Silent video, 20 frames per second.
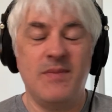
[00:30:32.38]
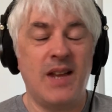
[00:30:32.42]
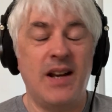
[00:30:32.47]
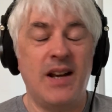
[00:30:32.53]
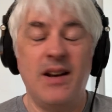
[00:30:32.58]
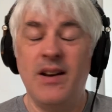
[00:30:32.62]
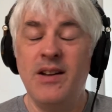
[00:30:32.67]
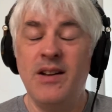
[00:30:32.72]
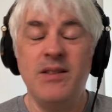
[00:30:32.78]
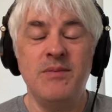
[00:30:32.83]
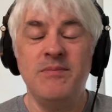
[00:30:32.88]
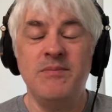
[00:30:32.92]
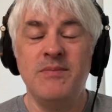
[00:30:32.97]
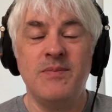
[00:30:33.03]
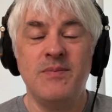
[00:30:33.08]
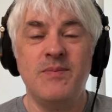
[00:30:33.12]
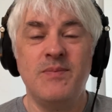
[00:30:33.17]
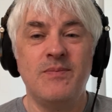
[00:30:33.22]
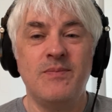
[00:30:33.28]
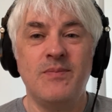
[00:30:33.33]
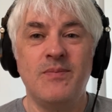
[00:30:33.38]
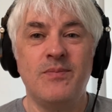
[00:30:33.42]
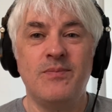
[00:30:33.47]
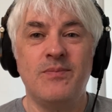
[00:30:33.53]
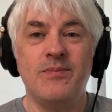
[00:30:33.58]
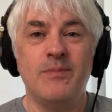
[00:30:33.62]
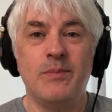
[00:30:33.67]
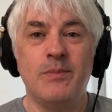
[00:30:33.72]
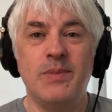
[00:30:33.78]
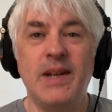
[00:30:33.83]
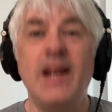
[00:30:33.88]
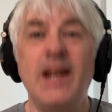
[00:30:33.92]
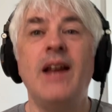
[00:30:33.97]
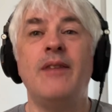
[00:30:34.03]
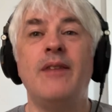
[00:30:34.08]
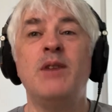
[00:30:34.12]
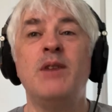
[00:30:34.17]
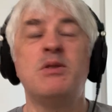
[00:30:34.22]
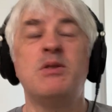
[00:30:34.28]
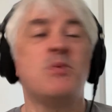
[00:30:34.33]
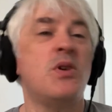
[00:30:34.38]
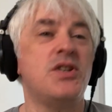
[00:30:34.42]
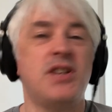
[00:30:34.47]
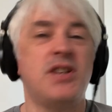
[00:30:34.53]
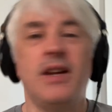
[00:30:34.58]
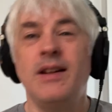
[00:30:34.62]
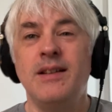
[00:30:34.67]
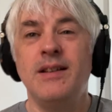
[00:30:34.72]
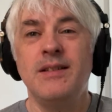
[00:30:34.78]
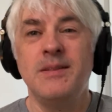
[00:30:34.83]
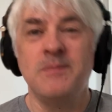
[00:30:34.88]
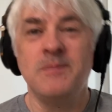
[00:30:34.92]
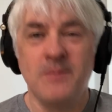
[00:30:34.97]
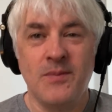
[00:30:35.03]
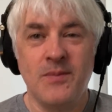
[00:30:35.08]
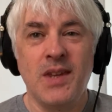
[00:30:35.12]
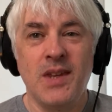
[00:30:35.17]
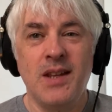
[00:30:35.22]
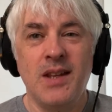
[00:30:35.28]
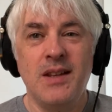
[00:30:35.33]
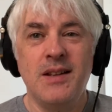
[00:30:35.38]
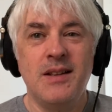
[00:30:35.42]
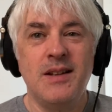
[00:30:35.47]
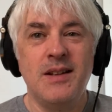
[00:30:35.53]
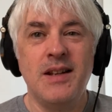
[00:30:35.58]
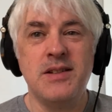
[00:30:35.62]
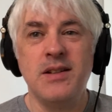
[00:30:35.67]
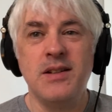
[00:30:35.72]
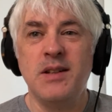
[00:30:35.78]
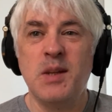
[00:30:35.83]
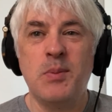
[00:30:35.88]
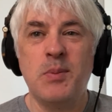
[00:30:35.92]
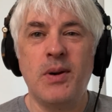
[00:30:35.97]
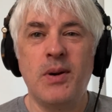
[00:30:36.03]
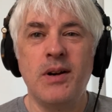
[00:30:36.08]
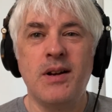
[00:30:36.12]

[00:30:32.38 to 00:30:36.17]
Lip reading: I don't know. But yeah, if anyone's watching, listening to the